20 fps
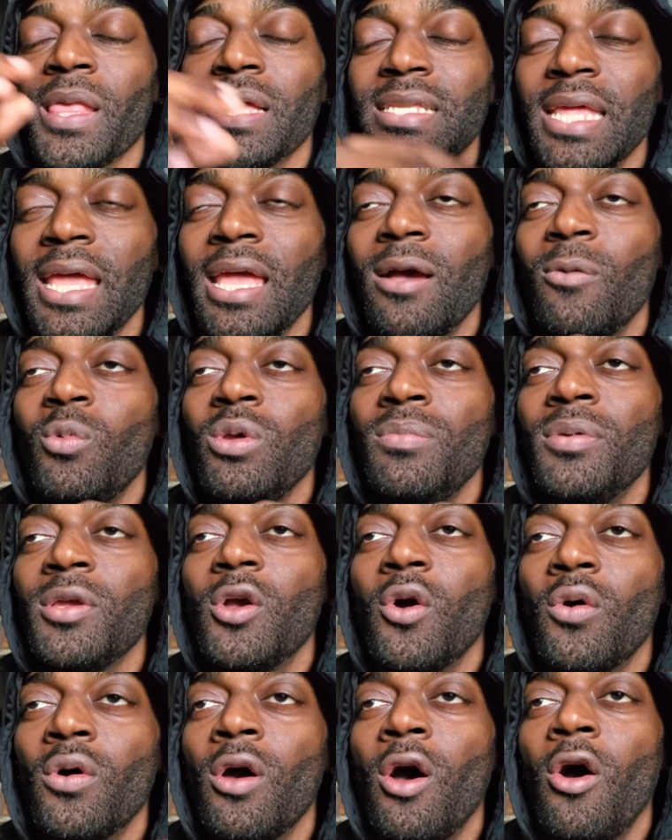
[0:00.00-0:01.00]
damn, we've been
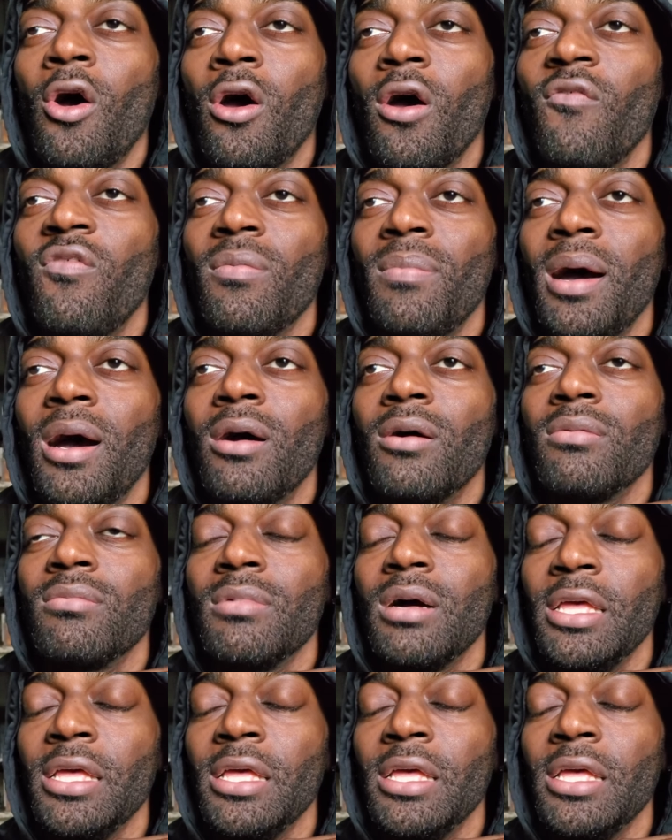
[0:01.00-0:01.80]
going hard for about